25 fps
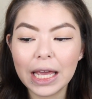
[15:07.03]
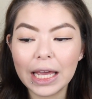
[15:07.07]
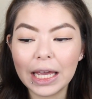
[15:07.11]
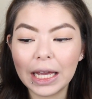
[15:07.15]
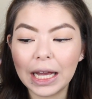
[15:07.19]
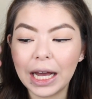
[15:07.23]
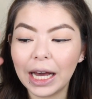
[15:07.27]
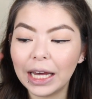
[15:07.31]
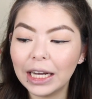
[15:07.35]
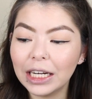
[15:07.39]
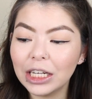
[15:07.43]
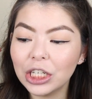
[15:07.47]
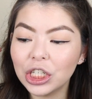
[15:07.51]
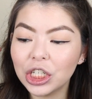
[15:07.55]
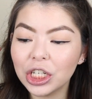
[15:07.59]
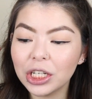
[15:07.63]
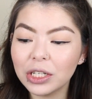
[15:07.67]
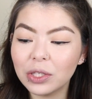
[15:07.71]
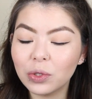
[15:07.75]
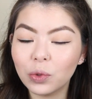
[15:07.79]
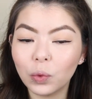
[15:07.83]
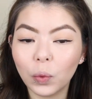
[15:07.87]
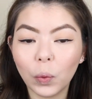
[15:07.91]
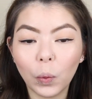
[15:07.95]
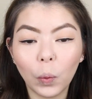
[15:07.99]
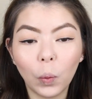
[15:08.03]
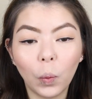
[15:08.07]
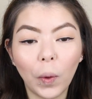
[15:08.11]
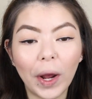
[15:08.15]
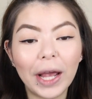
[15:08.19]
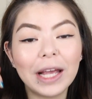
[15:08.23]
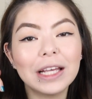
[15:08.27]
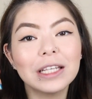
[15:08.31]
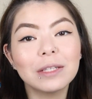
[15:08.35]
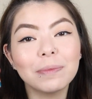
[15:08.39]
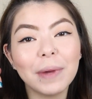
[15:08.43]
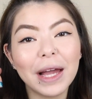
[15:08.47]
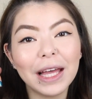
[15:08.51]
it kind of just
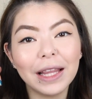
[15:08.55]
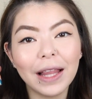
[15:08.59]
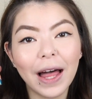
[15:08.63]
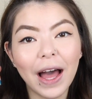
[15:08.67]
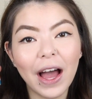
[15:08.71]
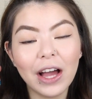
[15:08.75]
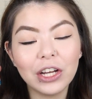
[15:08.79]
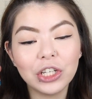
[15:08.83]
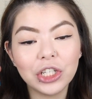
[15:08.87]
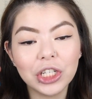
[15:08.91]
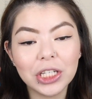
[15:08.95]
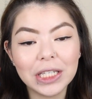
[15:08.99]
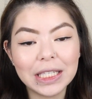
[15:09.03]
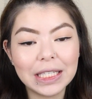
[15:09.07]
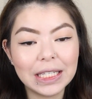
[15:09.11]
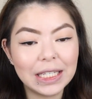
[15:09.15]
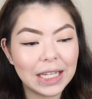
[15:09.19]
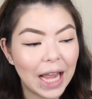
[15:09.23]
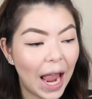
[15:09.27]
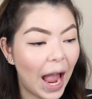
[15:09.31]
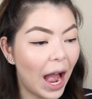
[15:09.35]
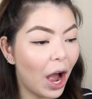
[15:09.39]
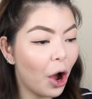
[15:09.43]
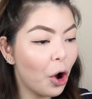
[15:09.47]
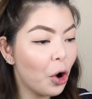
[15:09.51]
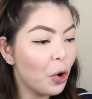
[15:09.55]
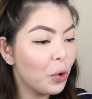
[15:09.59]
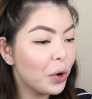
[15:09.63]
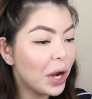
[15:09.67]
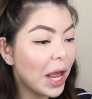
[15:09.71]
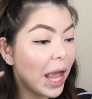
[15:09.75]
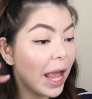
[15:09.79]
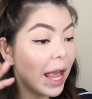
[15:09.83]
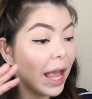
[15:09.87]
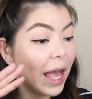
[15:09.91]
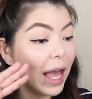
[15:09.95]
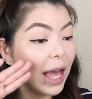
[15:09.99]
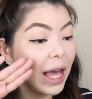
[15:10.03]
weighs my lashes down
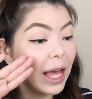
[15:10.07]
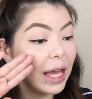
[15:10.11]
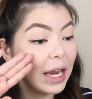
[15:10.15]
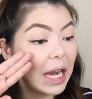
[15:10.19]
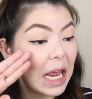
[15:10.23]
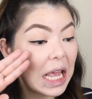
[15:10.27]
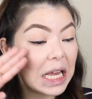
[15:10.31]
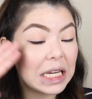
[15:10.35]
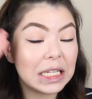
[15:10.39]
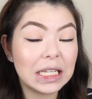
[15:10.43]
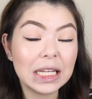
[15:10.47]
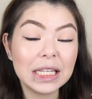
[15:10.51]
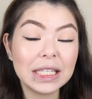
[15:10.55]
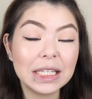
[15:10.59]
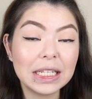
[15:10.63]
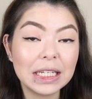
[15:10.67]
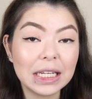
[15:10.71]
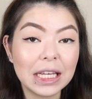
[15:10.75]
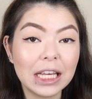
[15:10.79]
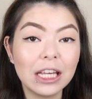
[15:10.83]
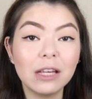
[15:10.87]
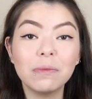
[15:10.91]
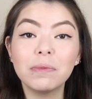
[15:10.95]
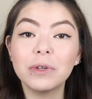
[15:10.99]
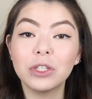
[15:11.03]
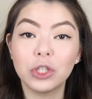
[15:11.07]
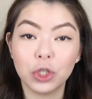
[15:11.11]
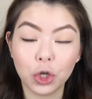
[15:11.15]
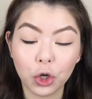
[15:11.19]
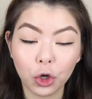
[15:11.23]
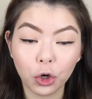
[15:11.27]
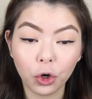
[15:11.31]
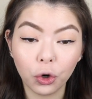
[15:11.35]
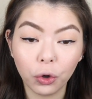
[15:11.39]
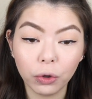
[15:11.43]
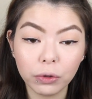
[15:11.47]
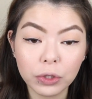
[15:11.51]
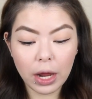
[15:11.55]
and it doesn't keep its
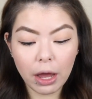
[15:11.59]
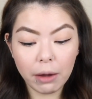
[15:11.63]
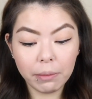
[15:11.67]
curls.